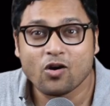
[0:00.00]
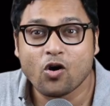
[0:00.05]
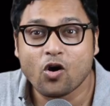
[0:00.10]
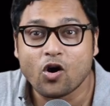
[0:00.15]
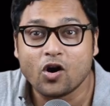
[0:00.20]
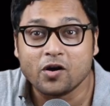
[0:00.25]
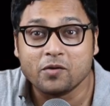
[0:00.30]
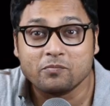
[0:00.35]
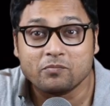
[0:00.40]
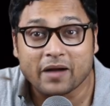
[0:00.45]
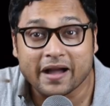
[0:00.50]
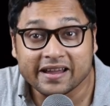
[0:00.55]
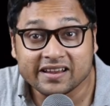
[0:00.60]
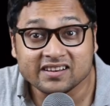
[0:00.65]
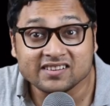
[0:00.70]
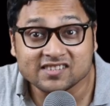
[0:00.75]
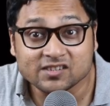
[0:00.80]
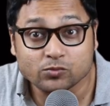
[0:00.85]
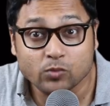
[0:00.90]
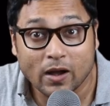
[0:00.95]
or
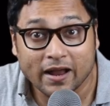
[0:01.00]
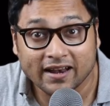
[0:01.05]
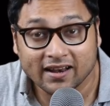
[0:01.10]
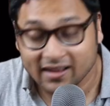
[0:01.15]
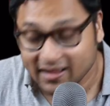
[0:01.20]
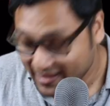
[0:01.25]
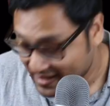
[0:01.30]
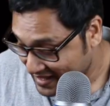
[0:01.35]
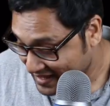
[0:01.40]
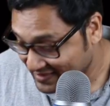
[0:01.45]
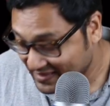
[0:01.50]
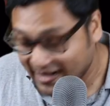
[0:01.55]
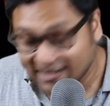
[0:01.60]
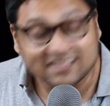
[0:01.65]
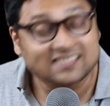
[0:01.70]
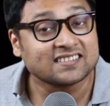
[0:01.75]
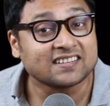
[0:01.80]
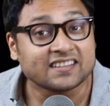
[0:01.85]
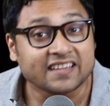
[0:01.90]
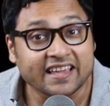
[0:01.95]
minus 1. And
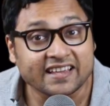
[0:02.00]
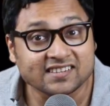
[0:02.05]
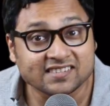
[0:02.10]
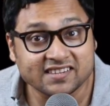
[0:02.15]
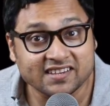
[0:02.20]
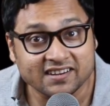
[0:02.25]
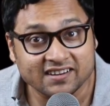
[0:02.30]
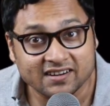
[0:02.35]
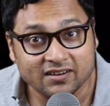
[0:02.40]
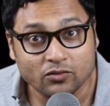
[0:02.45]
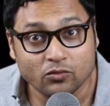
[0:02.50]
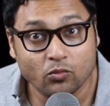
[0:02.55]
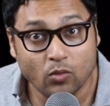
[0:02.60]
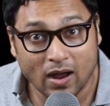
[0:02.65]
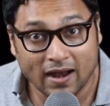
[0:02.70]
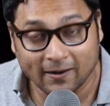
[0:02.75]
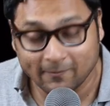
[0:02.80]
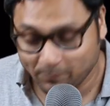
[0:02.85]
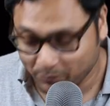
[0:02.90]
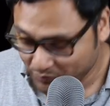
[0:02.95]
that's the case here,
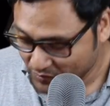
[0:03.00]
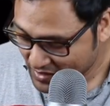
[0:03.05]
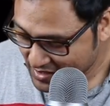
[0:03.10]
1.